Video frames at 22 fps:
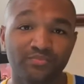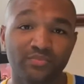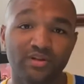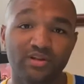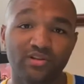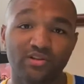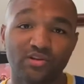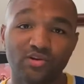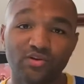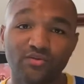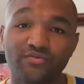
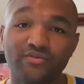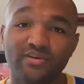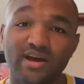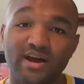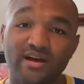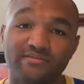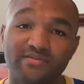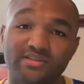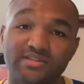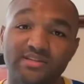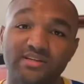Luffy,
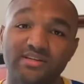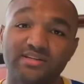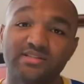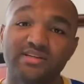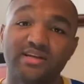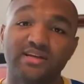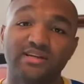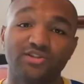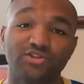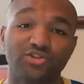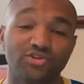obviously, is
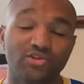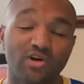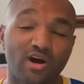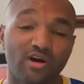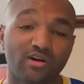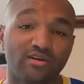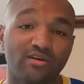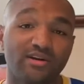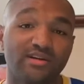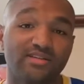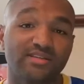getting
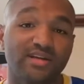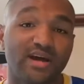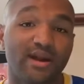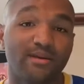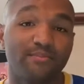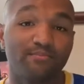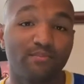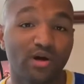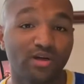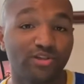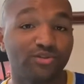stronger, has gotten
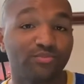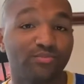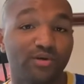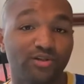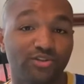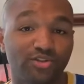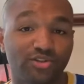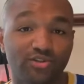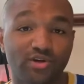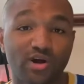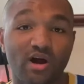much,
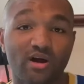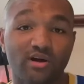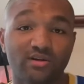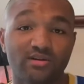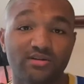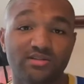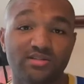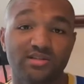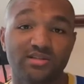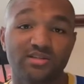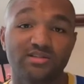much stronger
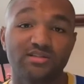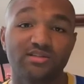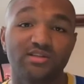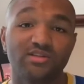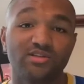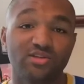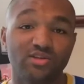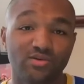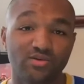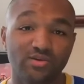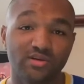since the
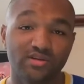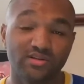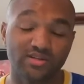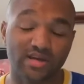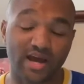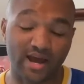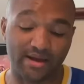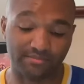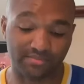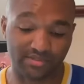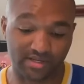two-year
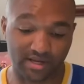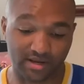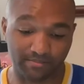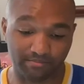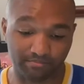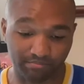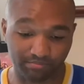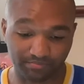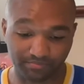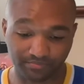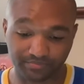time
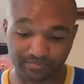skip.